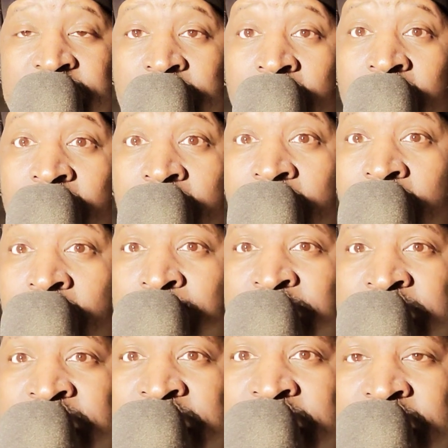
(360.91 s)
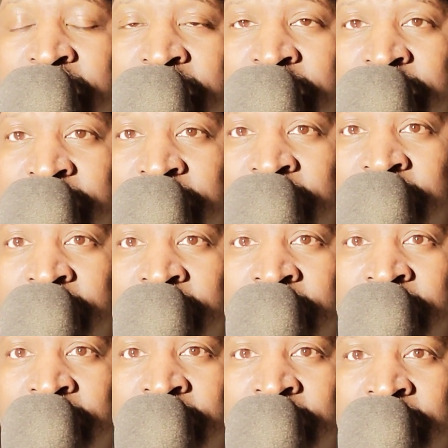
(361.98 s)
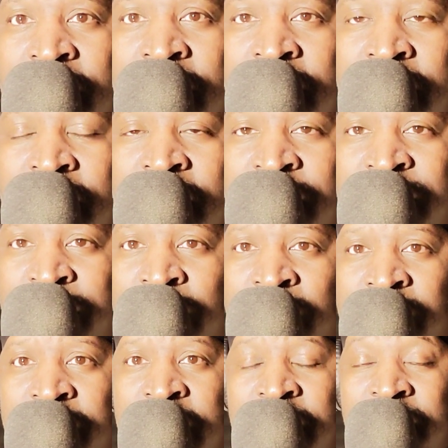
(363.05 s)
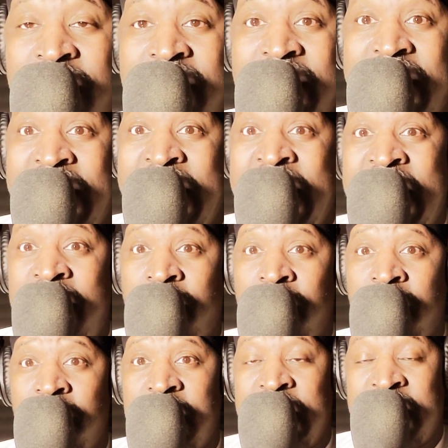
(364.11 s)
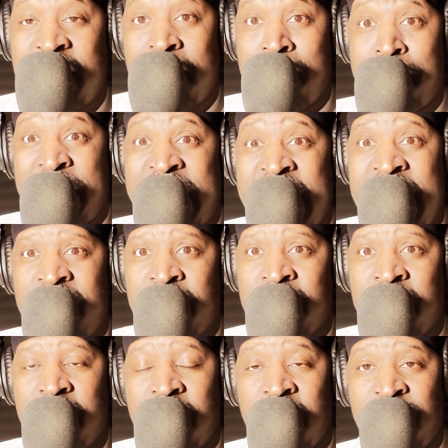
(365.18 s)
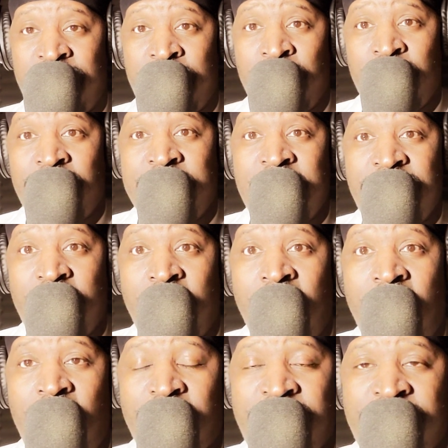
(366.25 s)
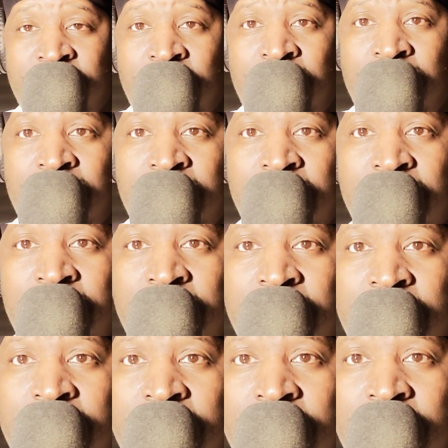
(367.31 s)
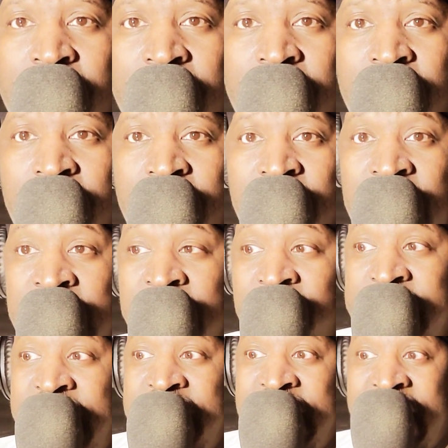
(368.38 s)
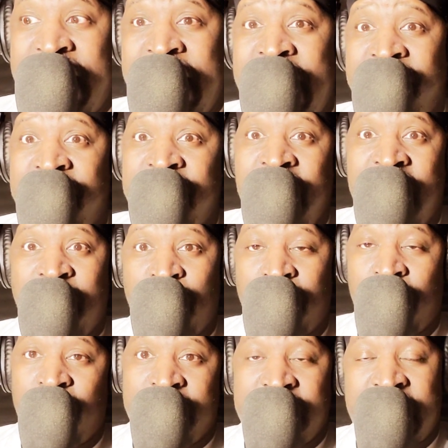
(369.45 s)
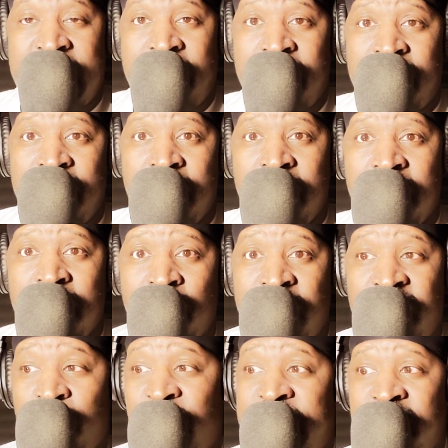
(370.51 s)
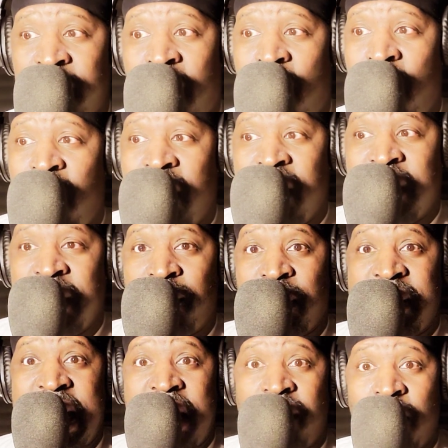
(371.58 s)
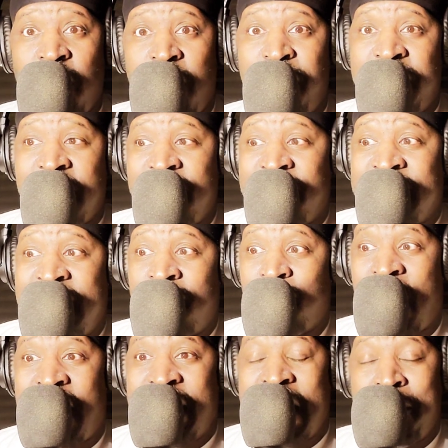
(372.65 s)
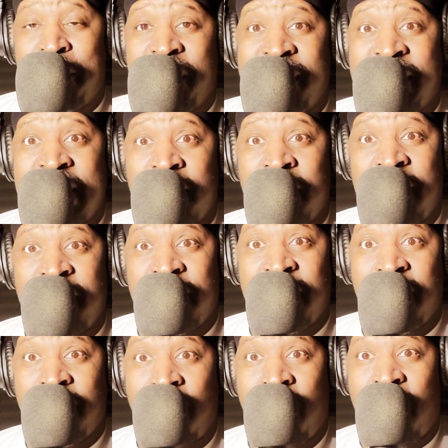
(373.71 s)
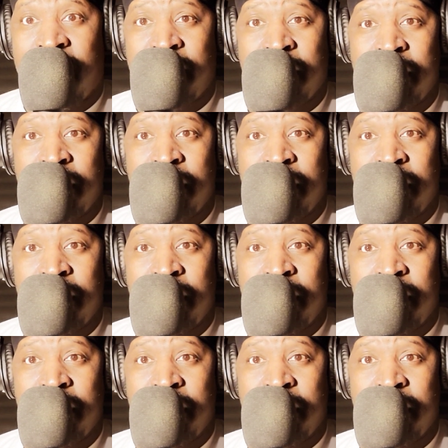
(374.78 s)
called harboring a fugitive, aiding and abetting a fugitive also. And they can add another one with that, which we know this is what they doing, because this is why they presenting it to the court.